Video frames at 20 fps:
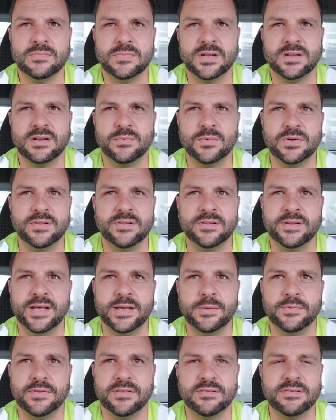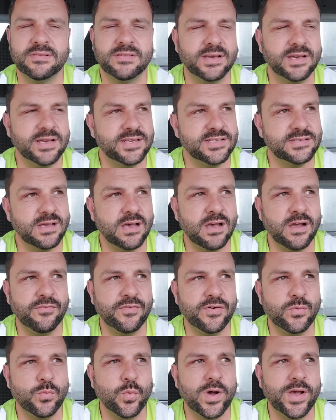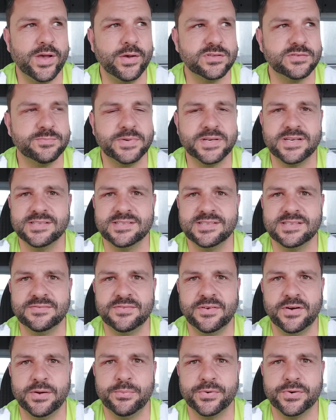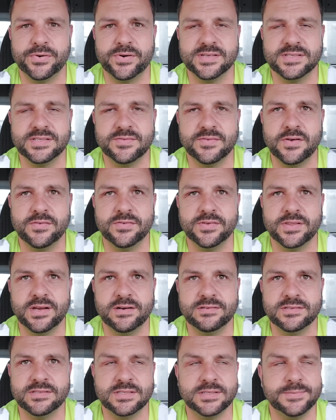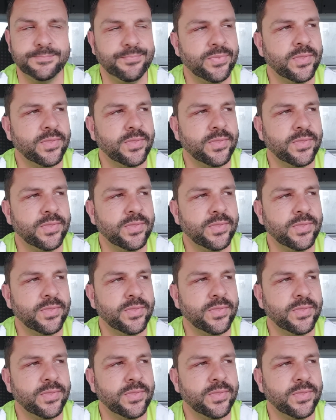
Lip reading: I don't know what the name of the thing is over in Wales, because he's very progressive over there, isn't he?